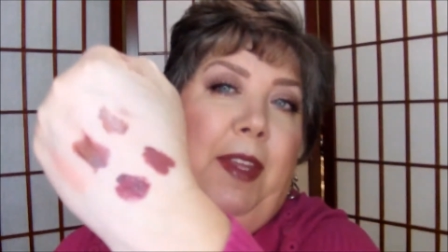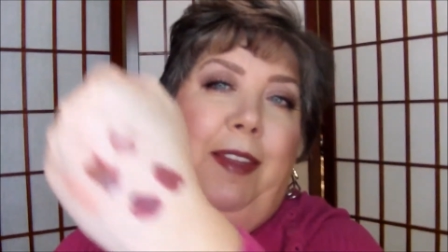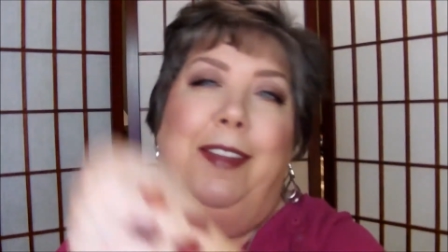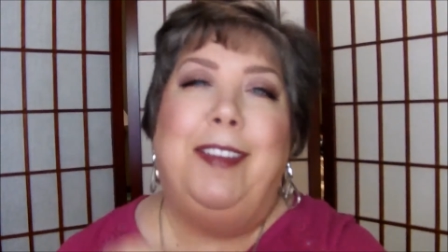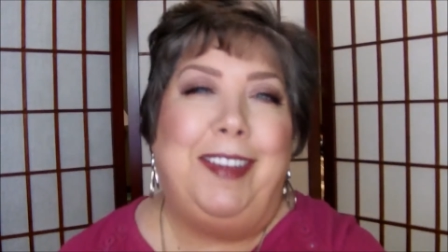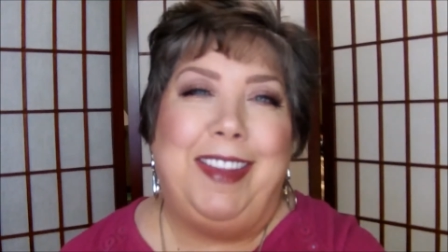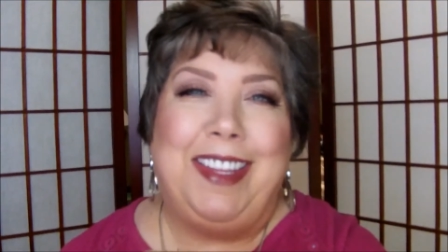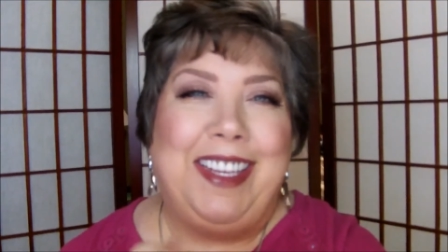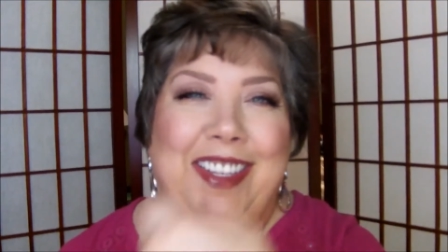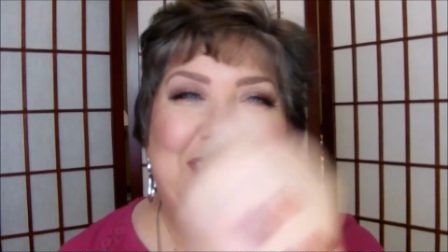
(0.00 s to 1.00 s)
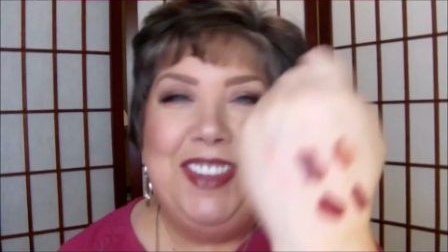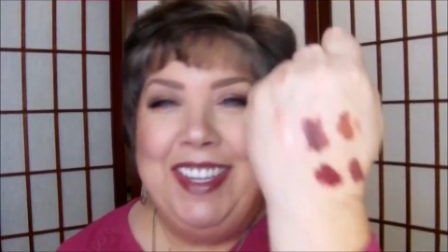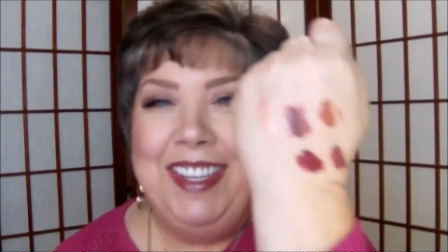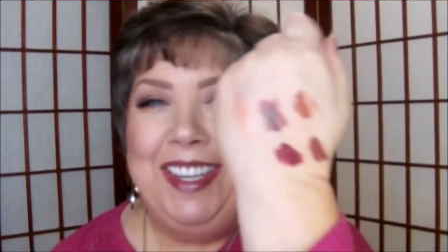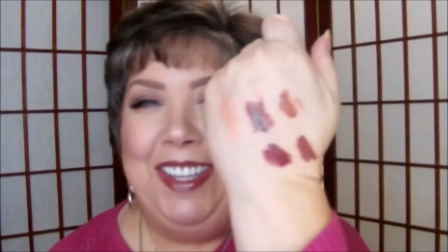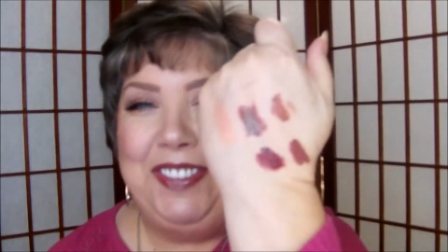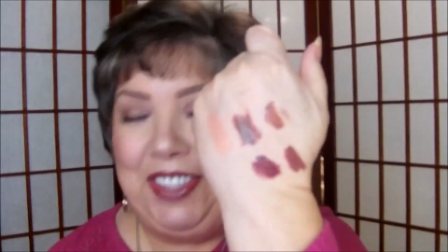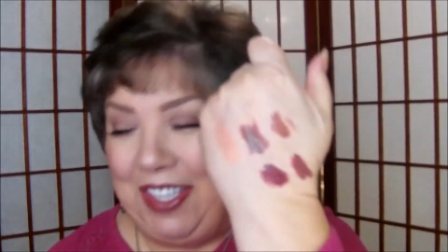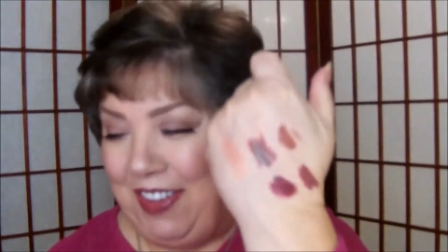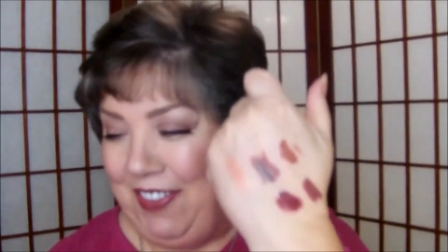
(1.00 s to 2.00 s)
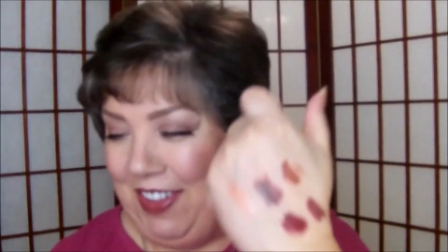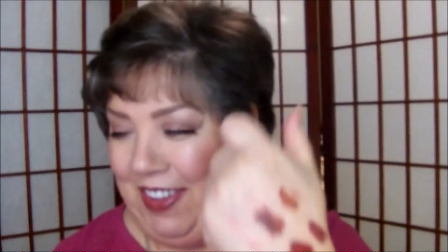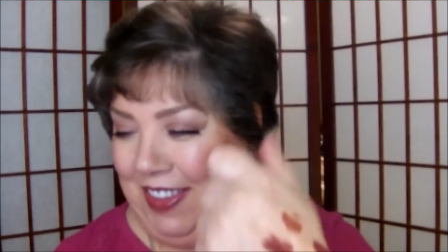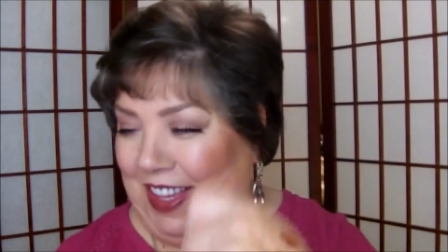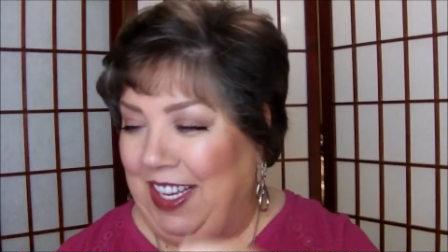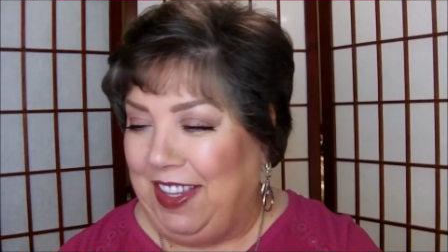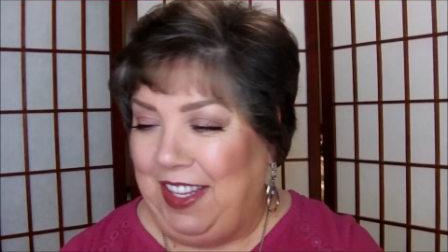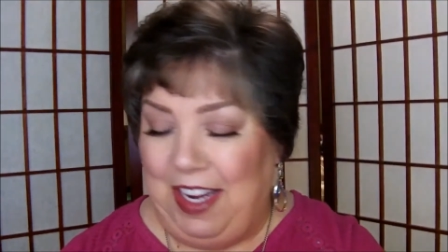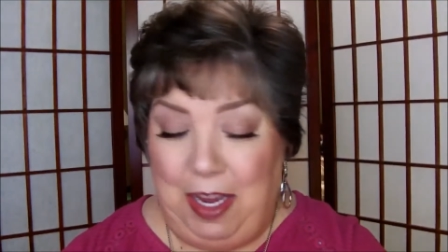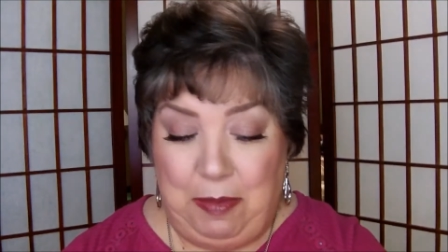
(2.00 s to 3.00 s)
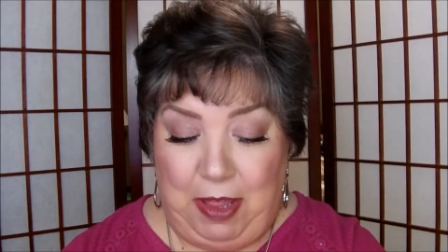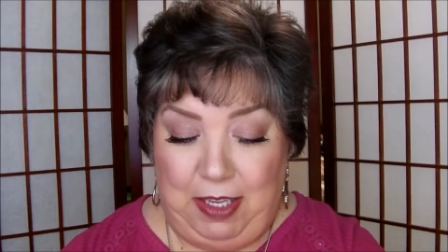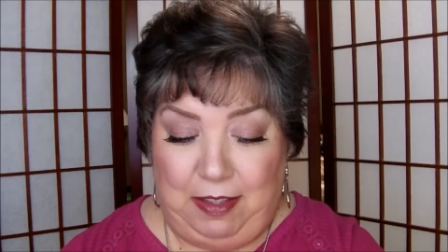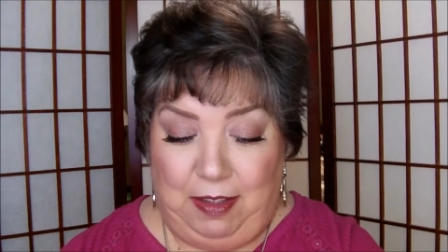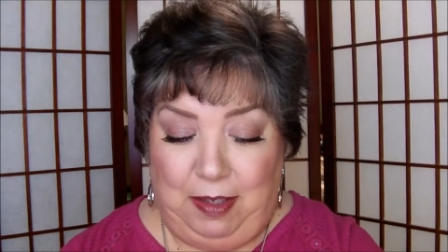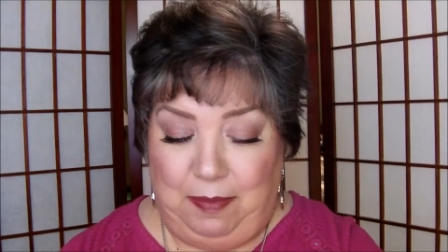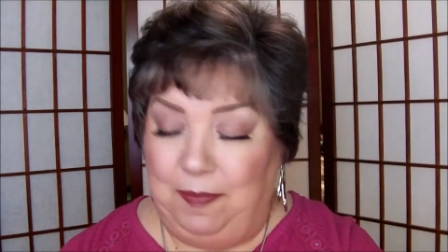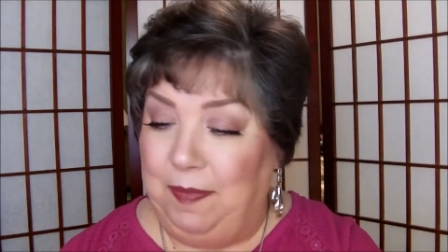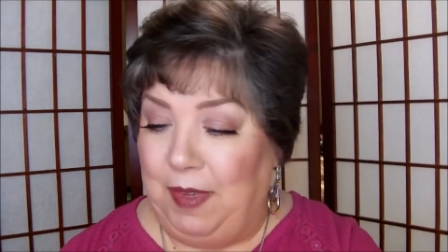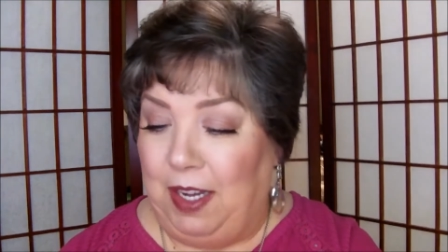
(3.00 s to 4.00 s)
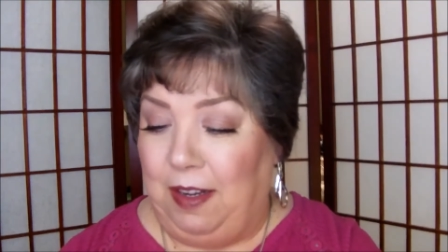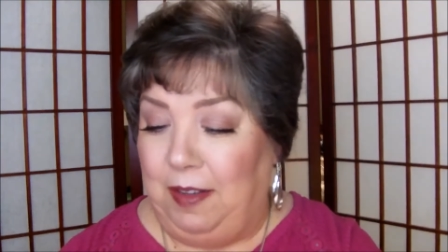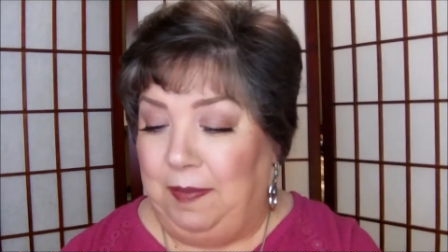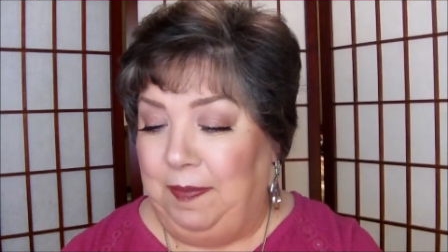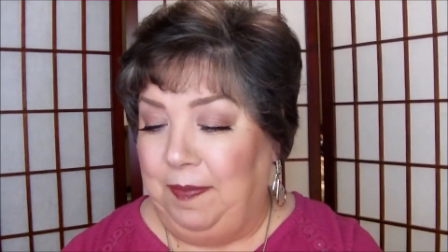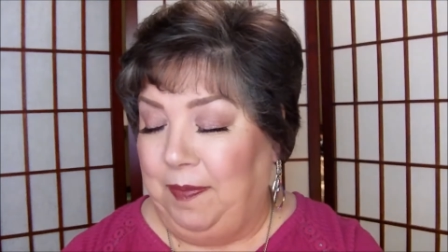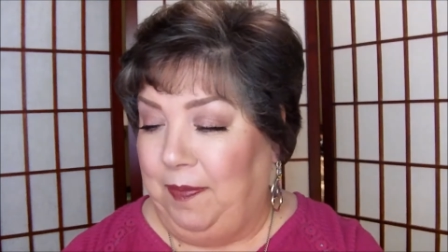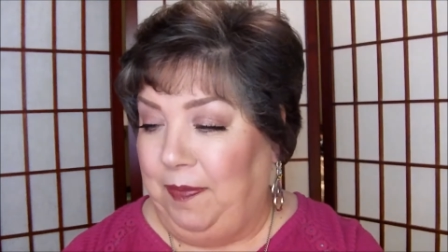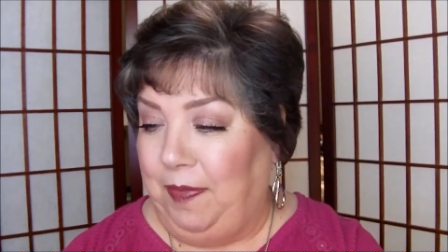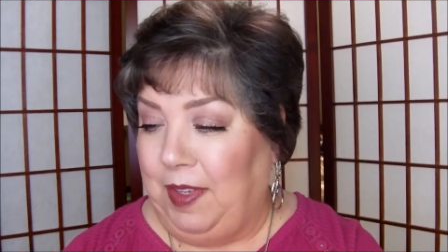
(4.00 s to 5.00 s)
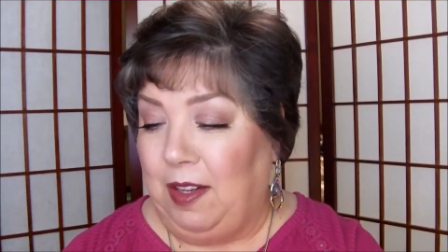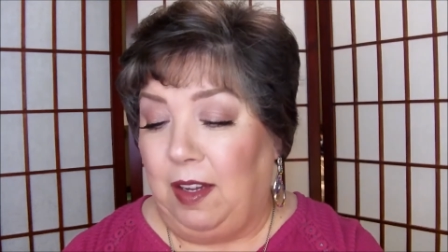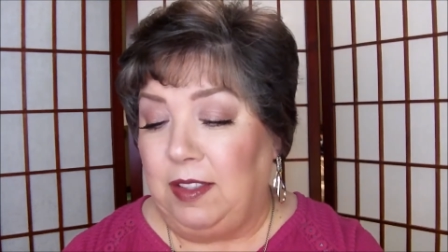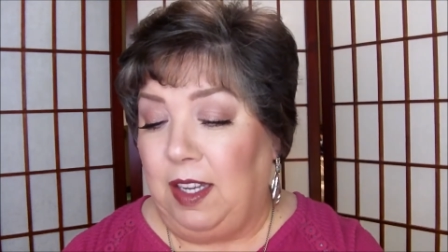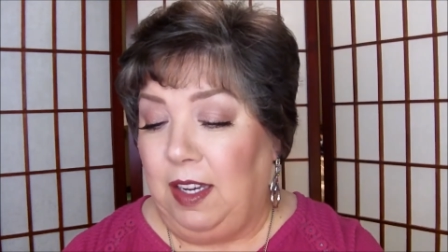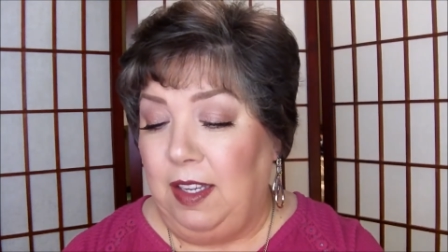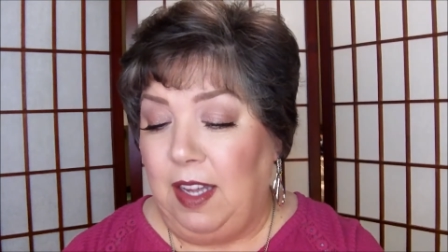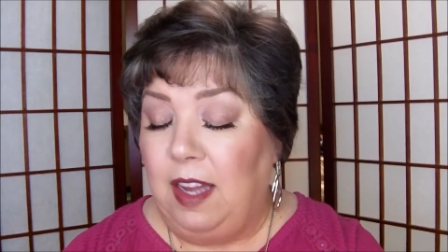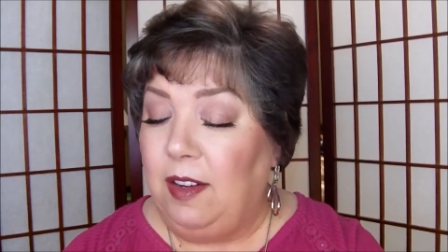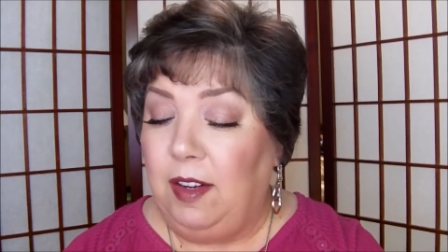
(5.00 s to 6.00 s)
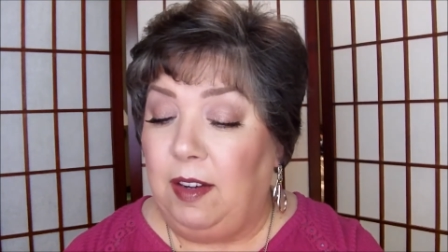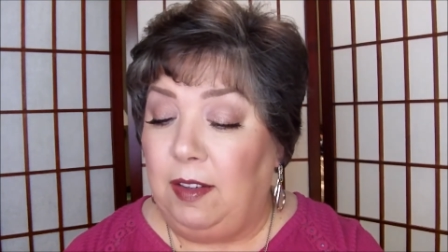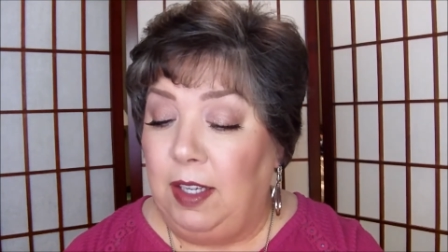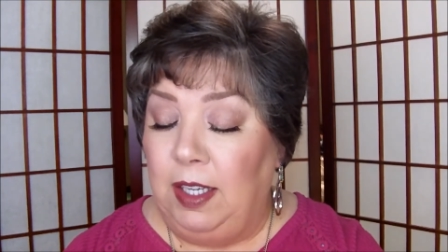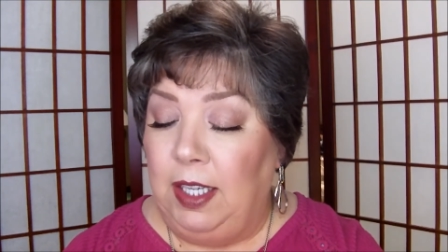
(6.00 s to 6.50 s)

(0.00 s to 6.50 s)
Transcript: That's all I think of every time I think of the name of this lip gloss. I guess, I don't know.